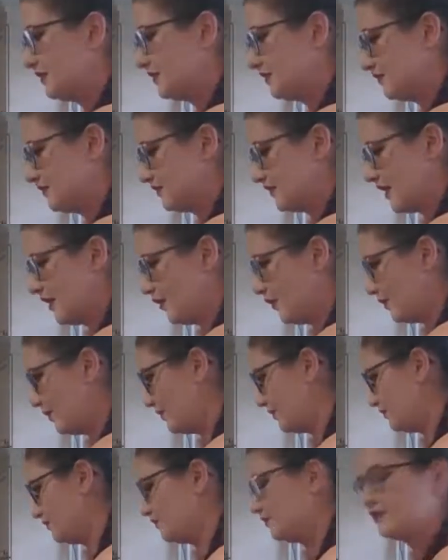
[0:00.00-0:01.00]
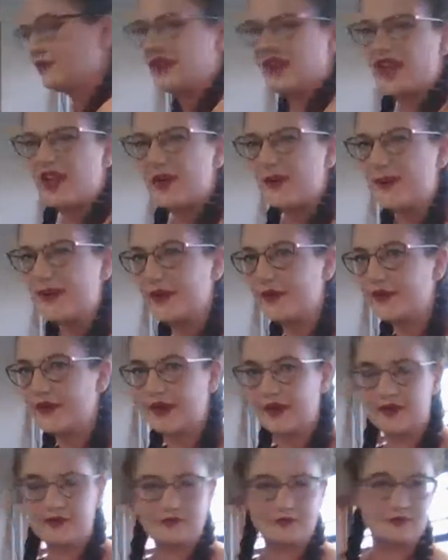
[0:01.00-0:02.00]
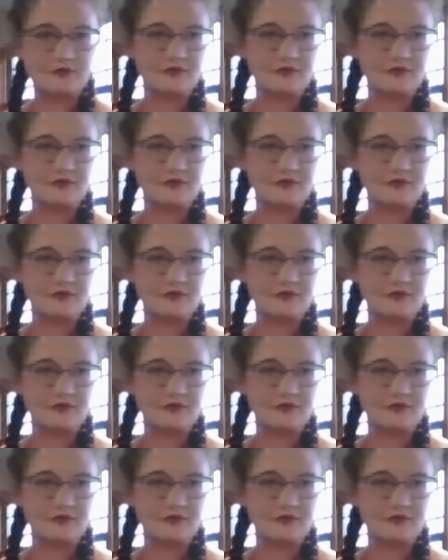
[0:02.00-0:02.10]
I hope. It'll be okay.